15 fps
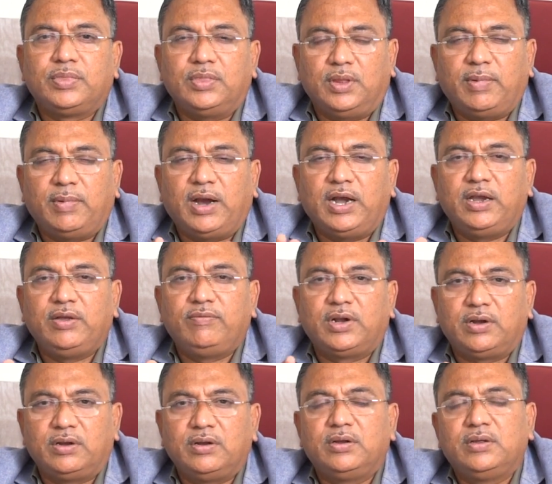the
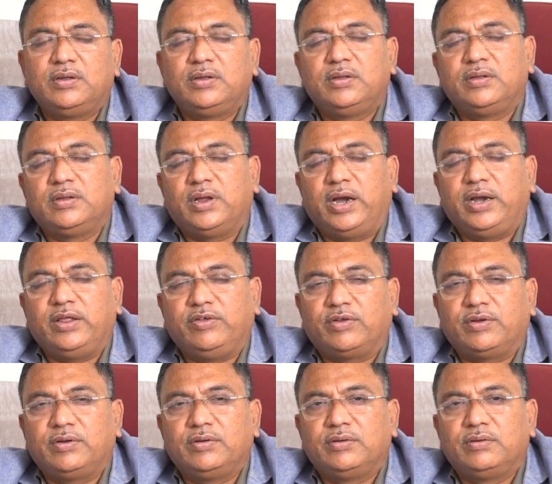Maldivian antigen.